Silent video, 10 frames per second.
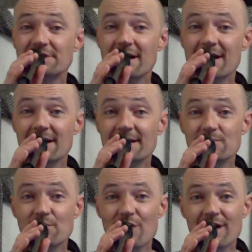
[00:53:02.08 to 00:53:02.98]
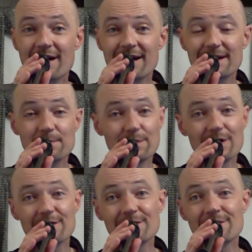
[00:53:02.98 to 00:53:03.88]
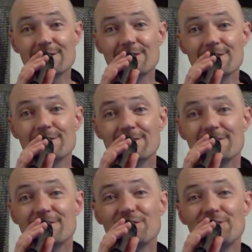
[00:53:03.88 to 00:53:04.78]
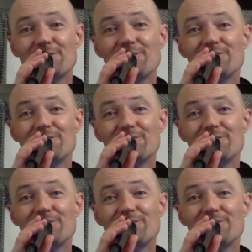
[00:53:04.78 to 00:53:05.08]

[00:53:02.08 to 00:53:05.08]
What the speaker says: shining bright above you.